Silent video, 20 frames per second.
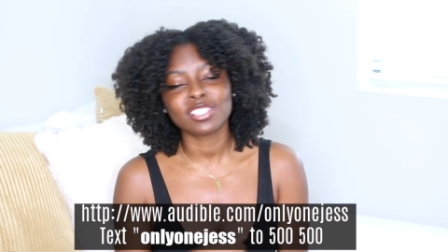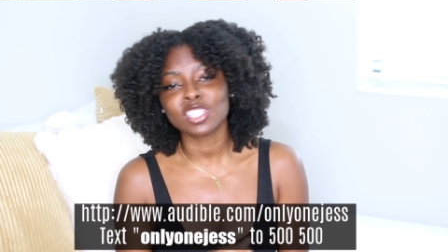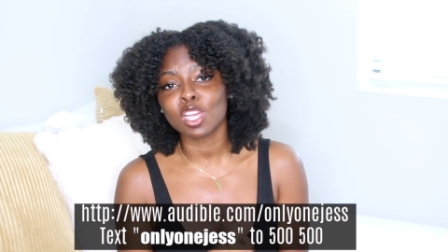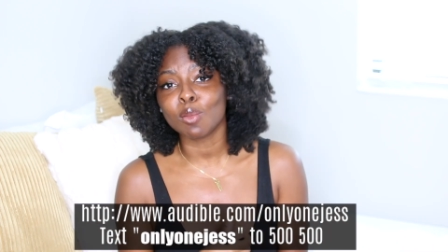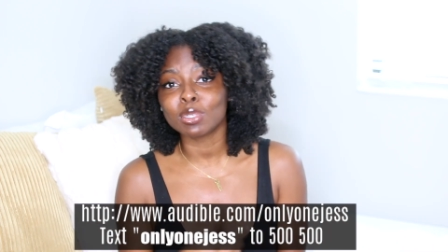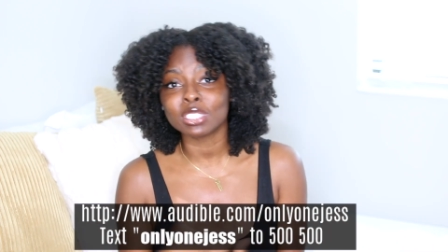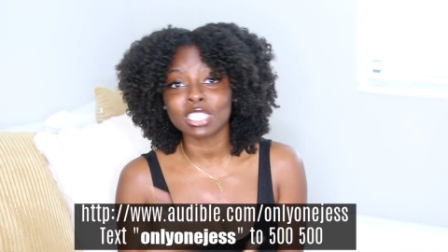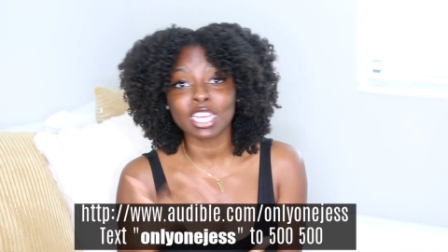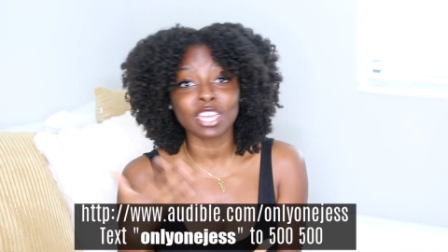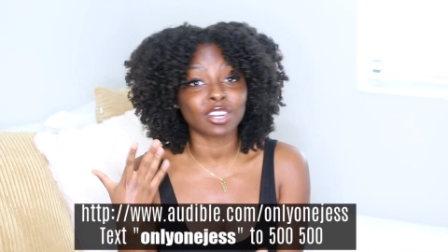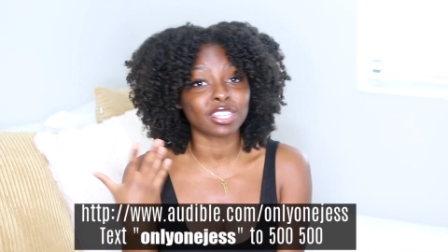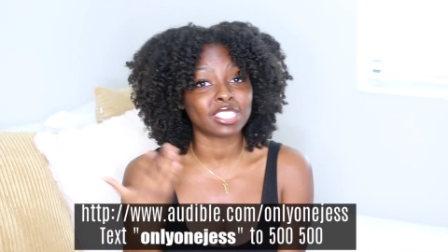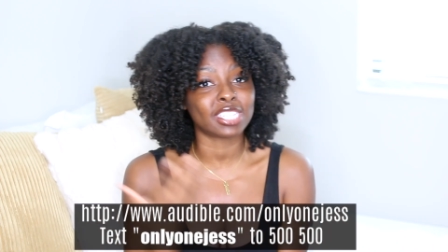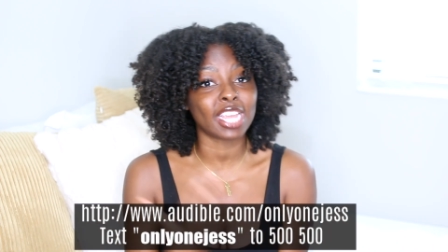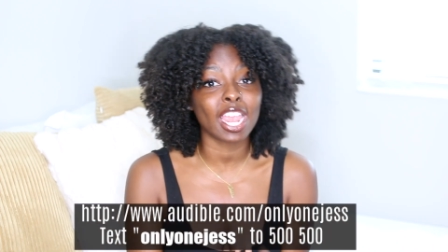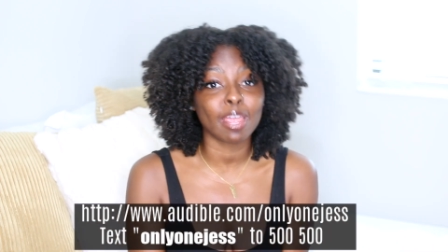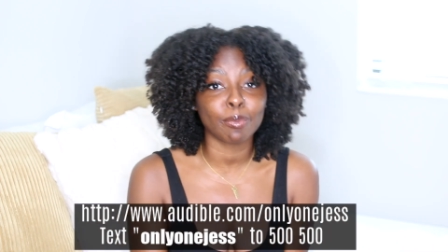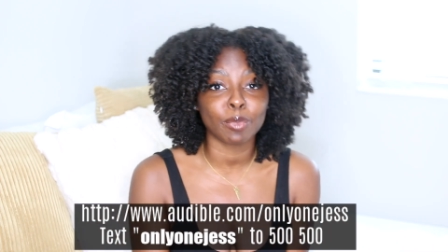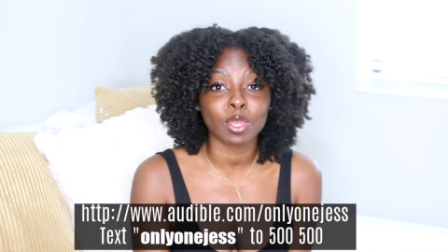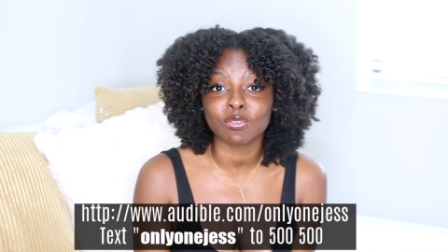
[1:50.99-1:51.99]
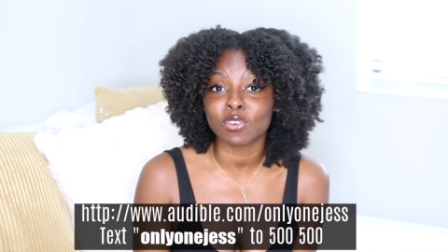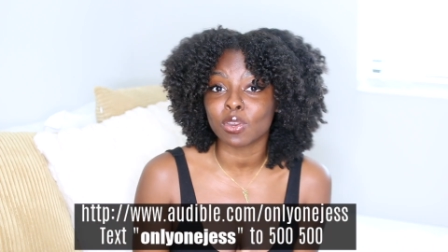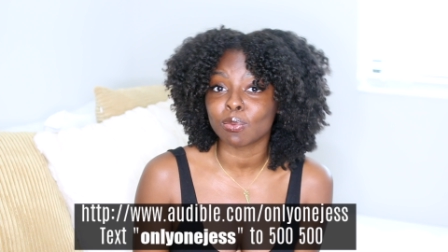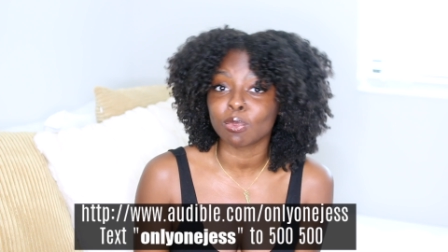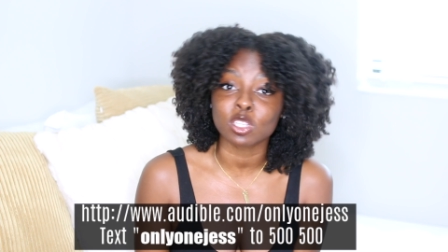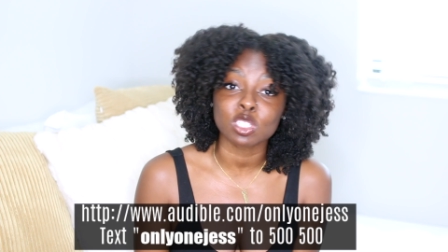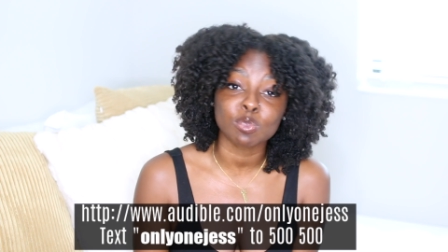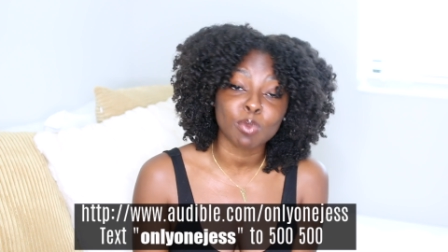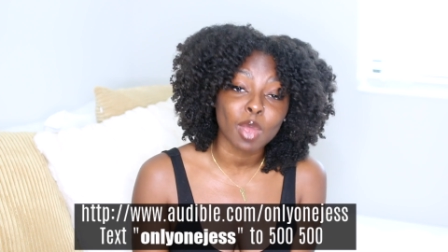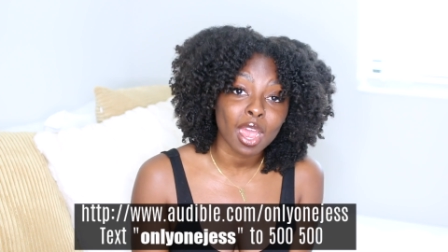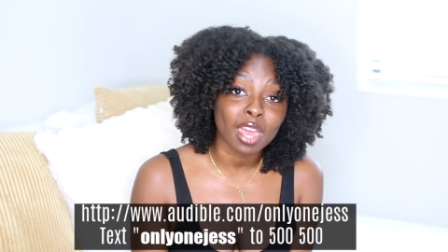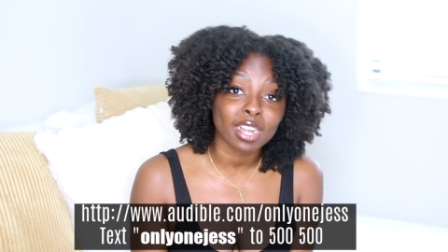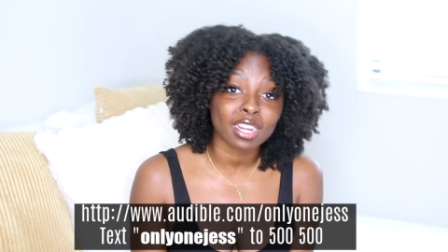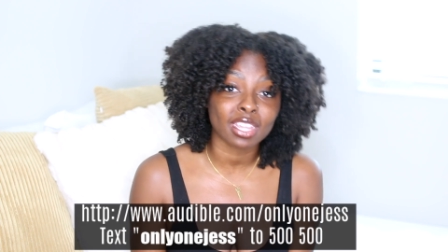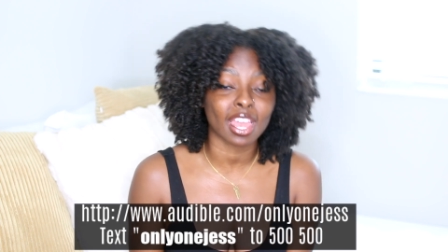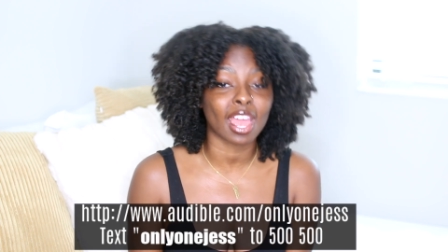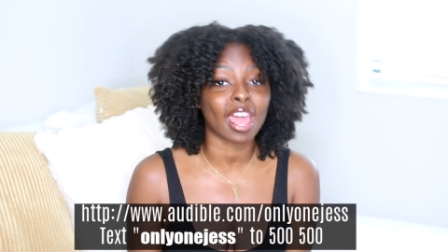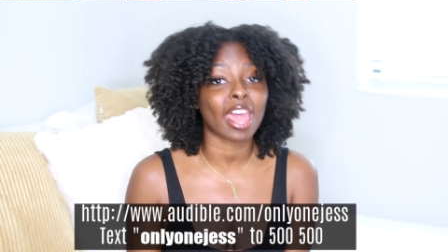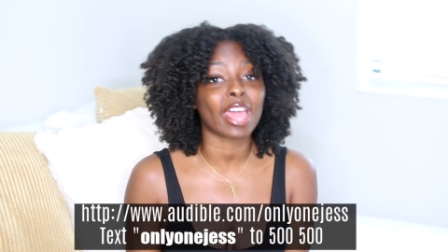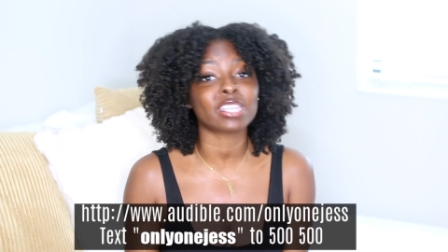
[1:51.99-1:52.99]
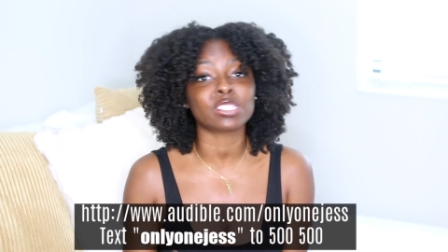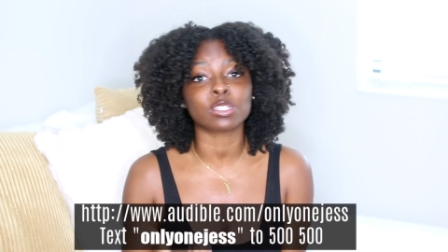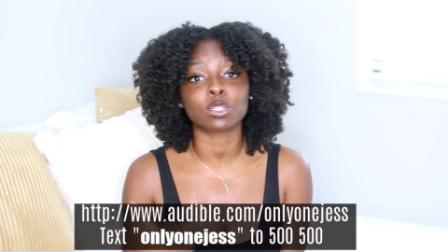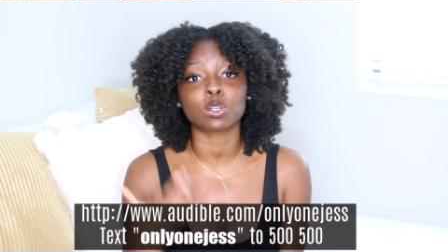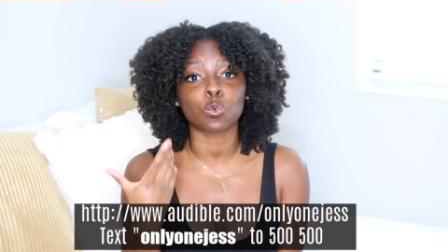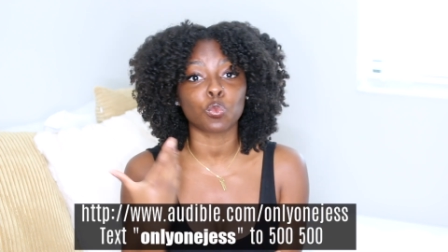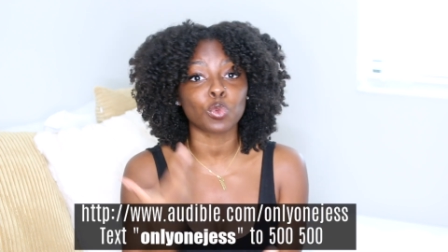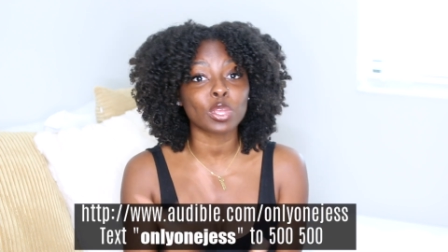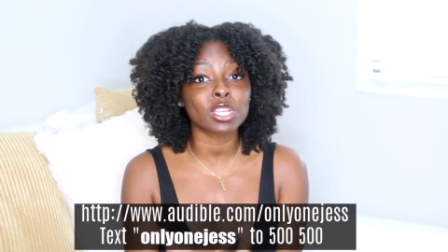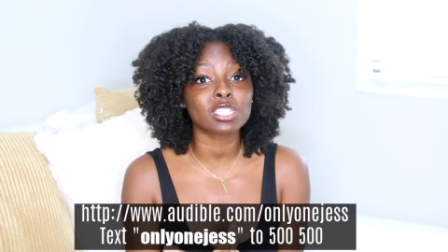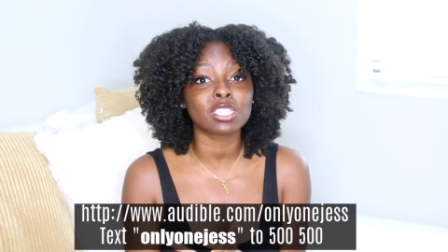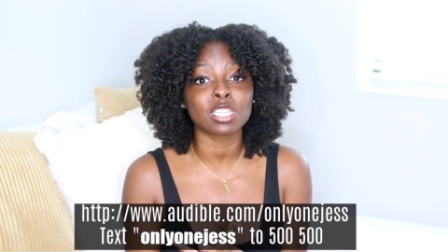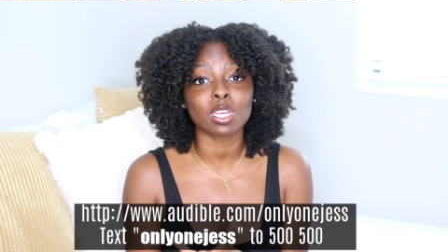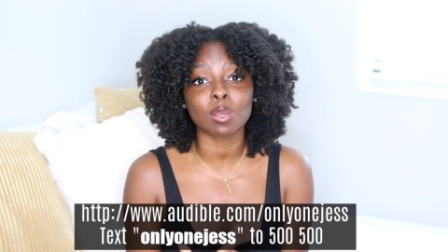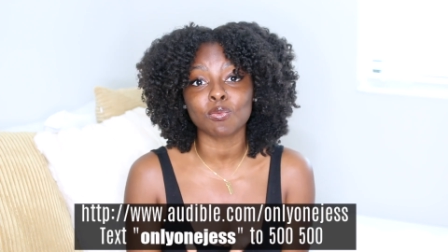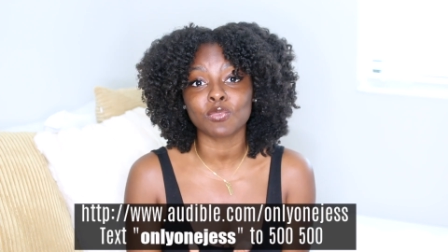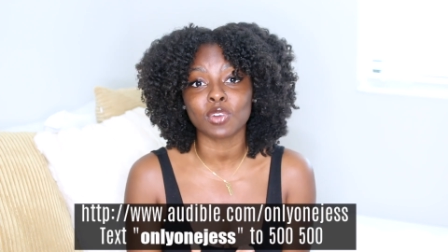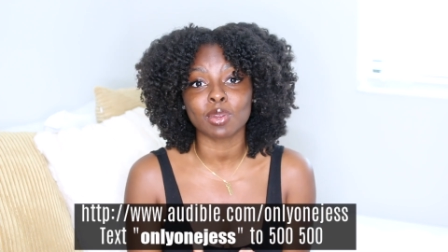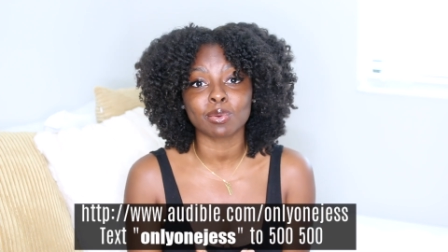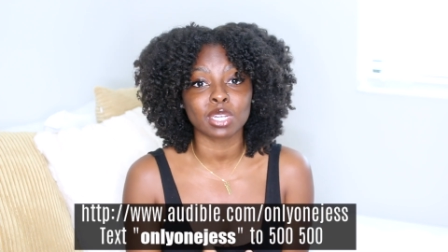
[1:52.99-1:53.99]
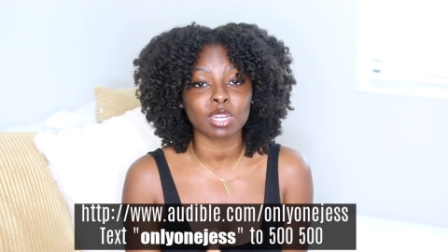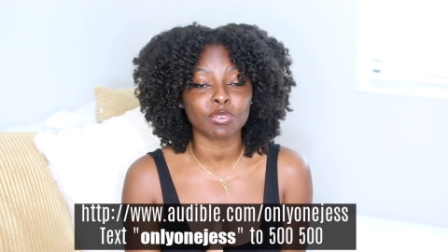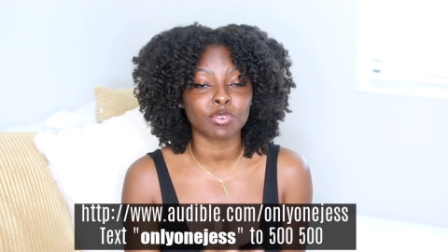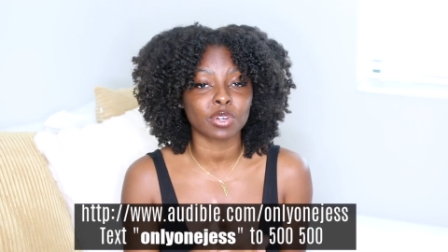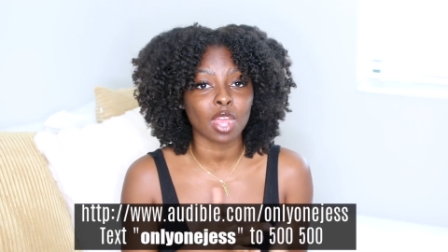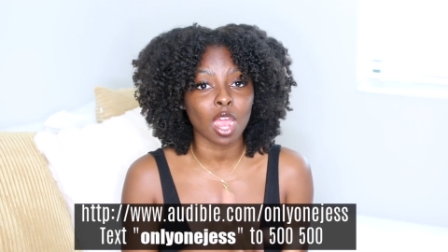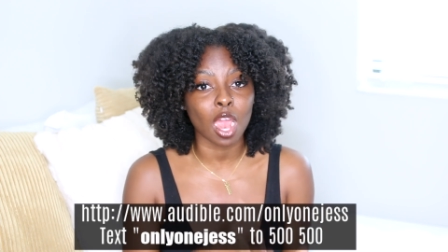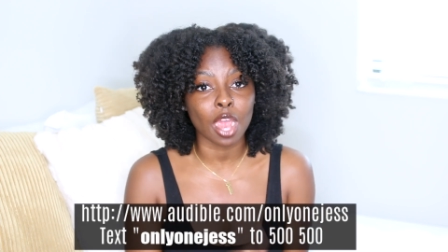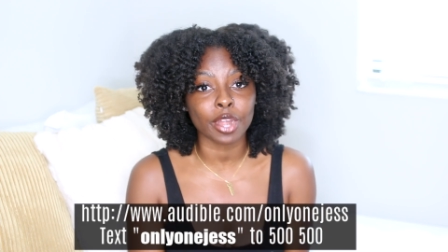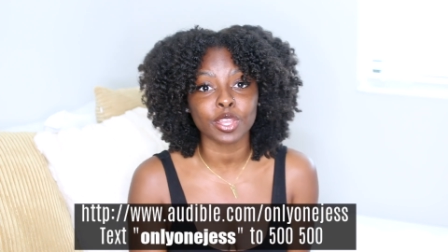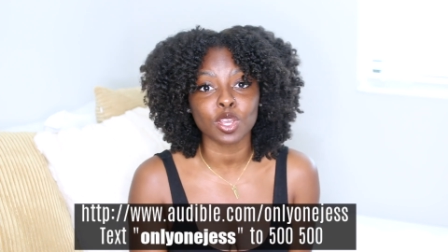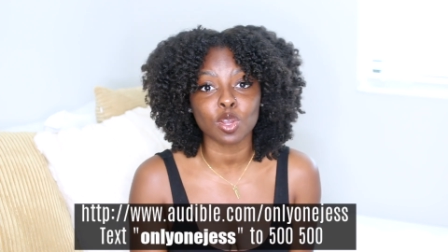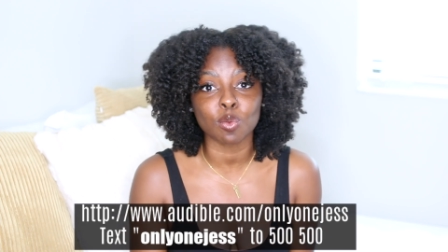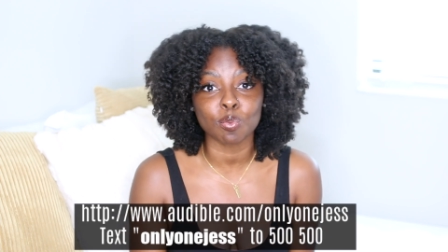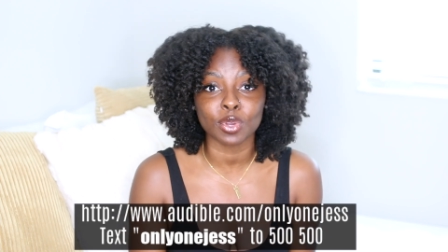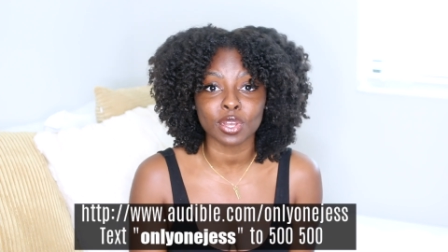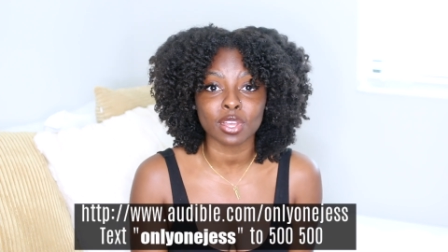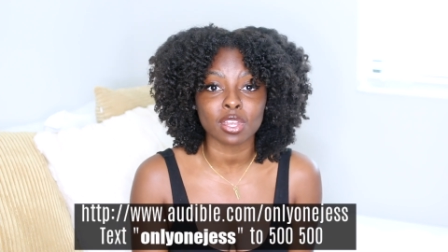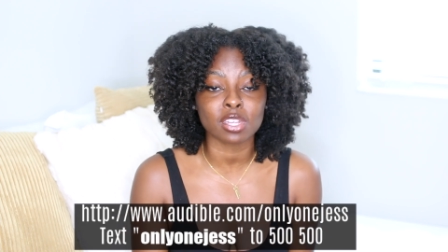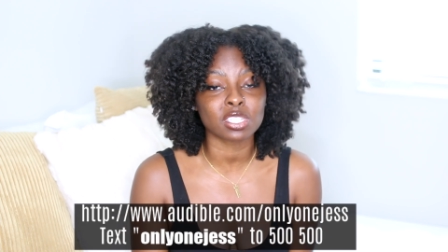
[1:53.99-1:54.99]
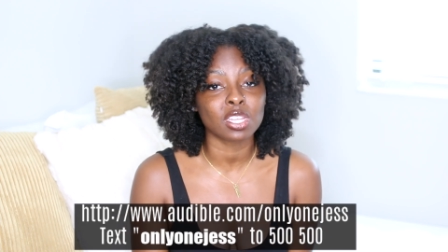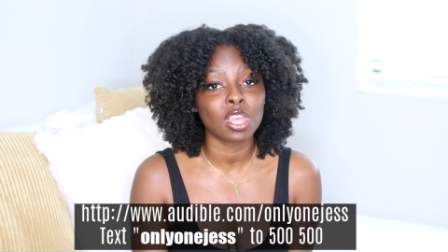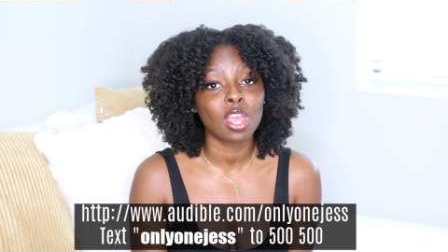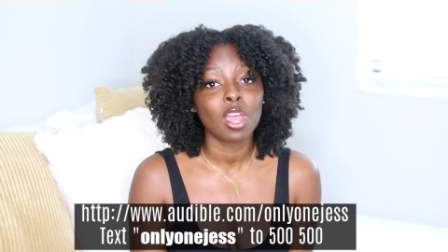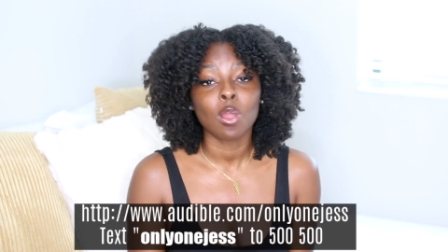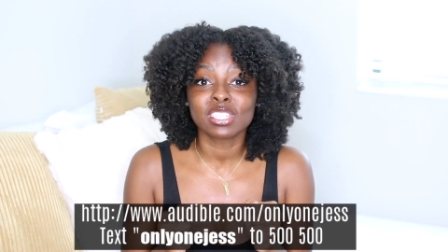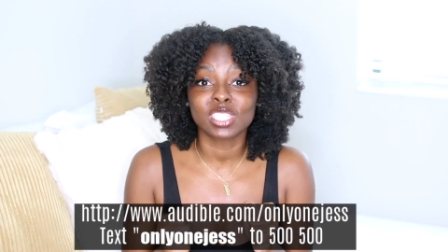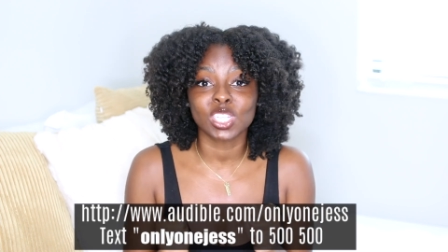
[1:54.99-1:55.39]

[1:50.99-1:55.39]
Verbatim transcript: So much entertainment from those podcasts or wisdom from different audiobooks